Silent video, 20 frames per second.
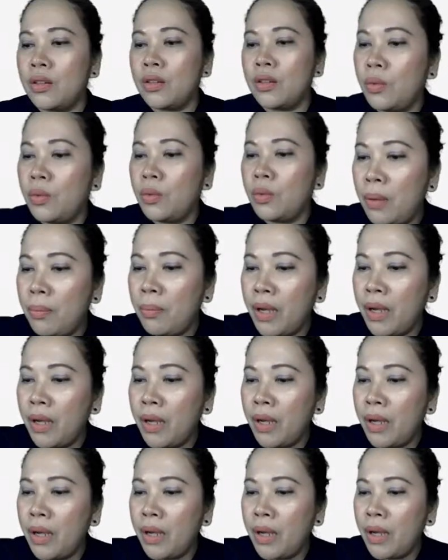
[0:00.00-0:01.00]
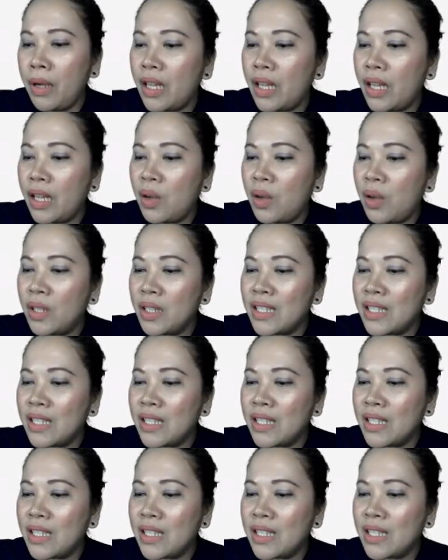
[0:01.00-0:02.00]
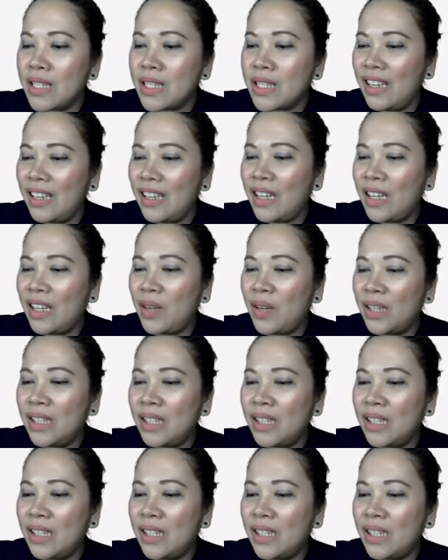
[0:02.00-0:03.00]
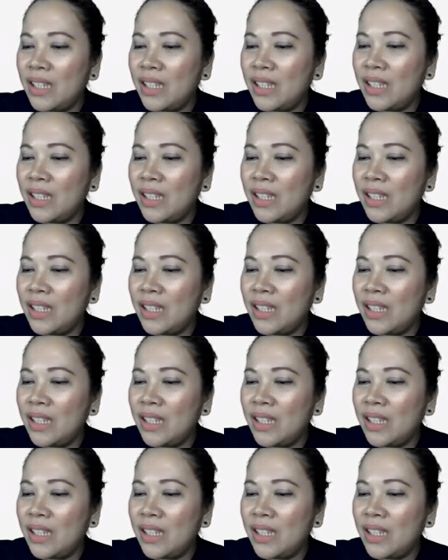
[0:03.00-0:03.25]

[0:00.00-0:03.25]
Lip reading: why am I using inequality again?